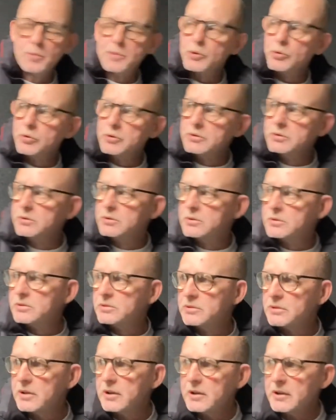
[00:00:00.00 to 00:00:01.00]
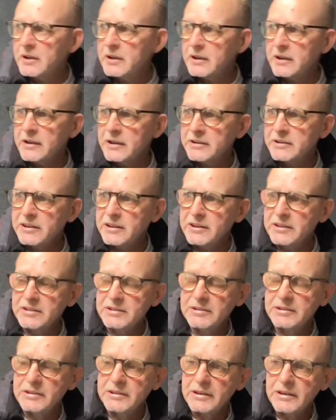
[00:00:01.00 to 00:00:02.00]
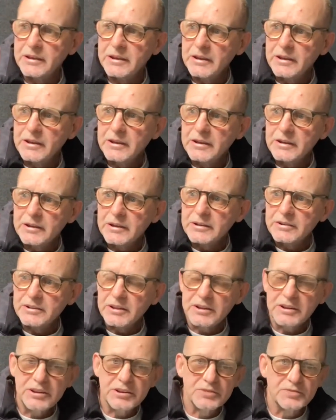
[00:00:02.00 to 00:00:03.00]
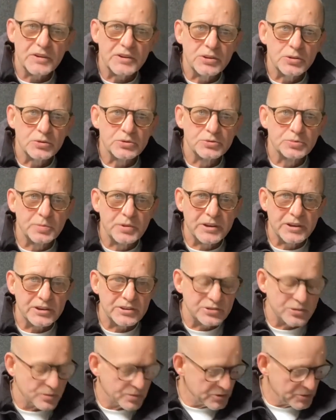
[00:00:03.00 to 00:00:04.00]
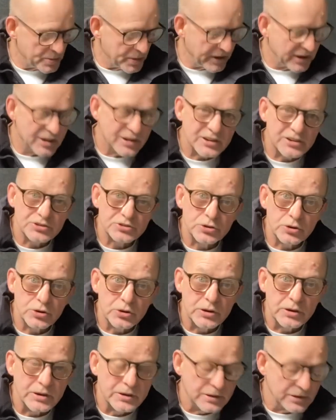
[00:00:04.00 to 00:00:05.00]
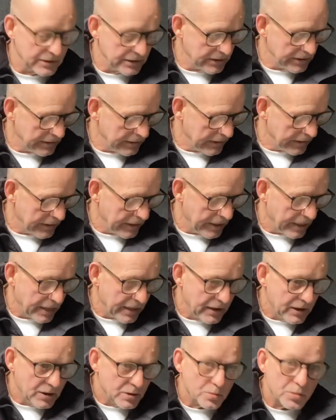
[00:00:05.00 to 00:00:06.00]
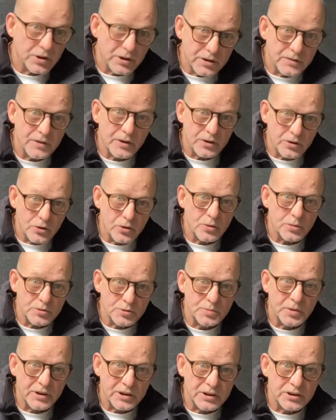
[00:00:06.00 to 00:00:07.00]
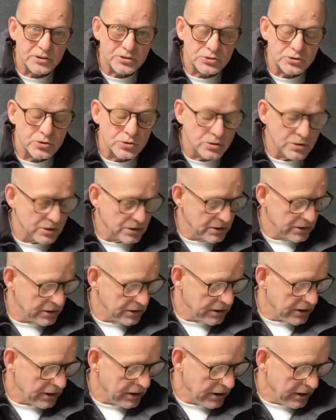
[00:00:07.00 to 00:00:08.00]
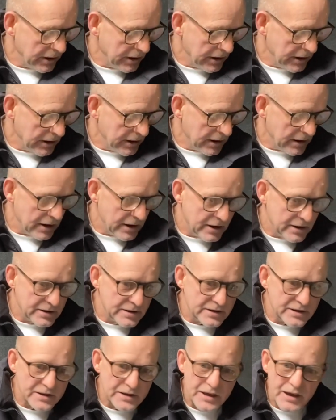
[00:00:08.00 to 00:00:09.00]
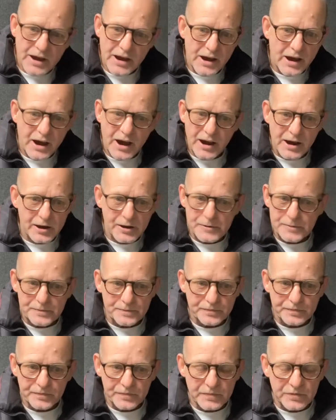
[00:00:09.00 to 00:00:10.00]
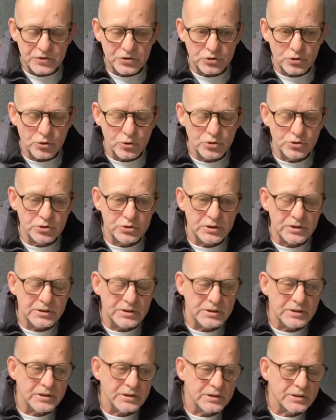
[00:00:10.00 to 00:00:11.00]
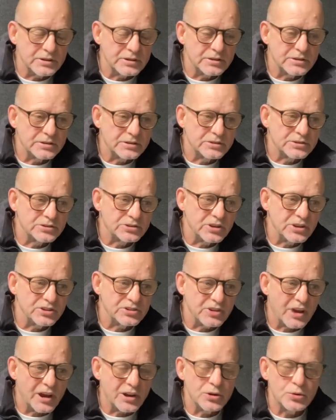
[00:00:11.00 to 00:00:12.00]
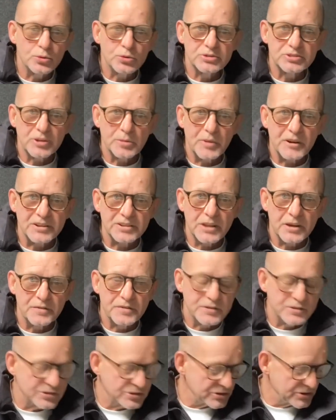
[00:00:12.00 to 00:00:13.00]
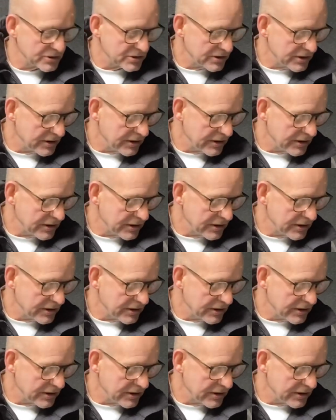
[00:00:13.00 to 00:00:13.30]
on doing these videos because it was bringing us down. Believe it or not, it was bringing us down. And Susan and Stacey Ann noticed a big difference.